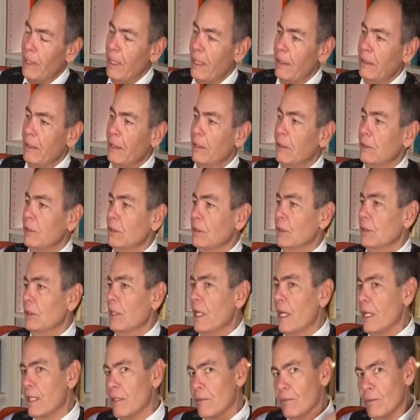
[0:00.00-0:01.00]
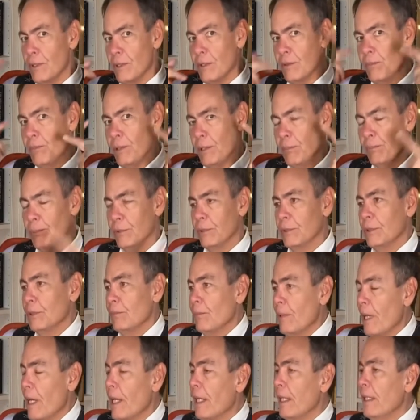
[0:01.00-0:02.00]
And there's kind of in people's
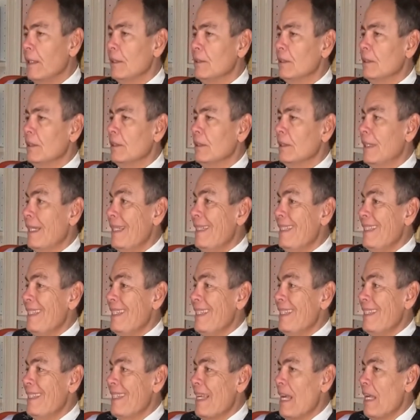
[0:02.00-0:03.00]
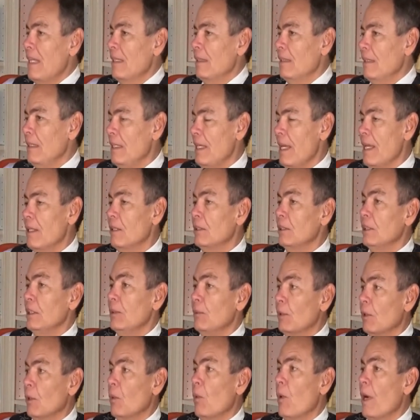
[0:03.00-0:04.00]
minds this idea that the energy
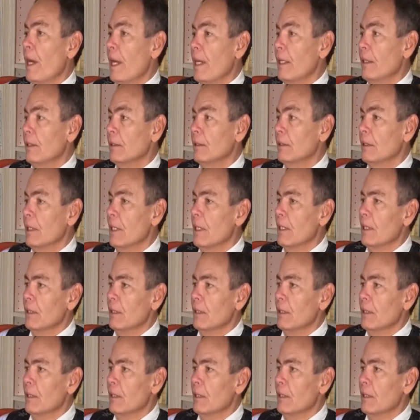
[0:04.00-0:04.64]
required